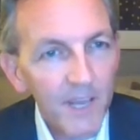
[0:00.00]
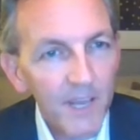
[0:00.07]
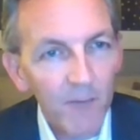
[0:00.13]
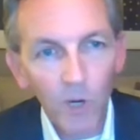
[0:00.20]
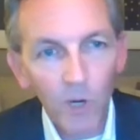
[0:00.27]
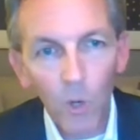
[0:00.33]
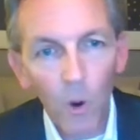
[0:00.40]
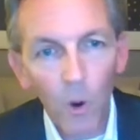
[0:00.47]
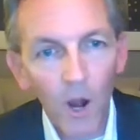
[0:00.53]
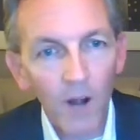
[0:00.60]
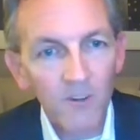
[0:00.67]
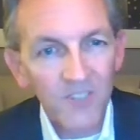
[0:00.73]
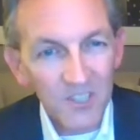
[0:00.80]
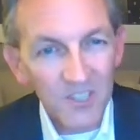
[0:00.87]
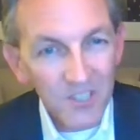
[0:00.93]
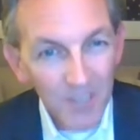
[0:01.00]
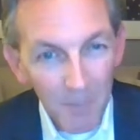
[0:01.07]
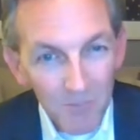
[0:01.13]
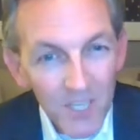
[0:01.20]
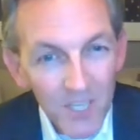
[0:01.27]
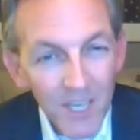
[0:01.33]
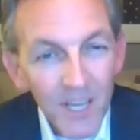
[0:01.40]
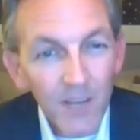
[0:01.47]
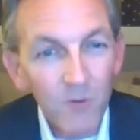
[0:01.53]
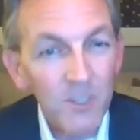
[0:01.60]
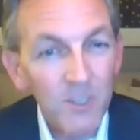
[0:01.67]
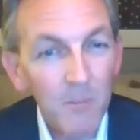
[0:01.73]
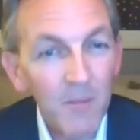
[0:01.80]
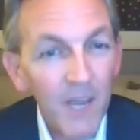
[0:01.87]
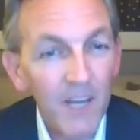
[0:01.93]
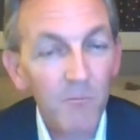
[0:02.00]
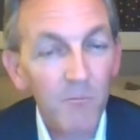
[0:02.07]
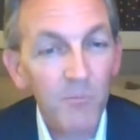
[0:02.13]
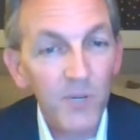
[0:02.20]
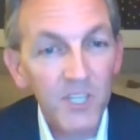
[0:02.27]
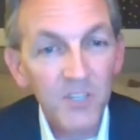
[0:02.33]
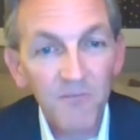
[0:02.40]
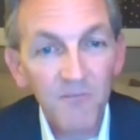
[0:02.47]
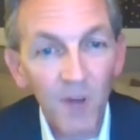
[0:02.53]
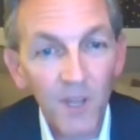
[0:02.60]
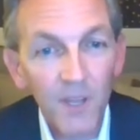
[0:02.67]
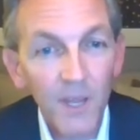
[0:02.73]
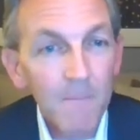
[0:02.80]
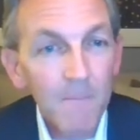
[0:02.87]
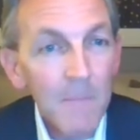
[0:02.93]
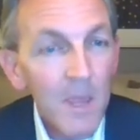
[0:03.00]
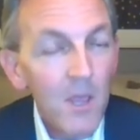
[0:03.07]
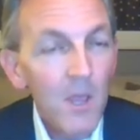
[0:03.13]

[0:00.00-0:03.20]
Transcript: It requires a subsidy or some kind of bridge funding.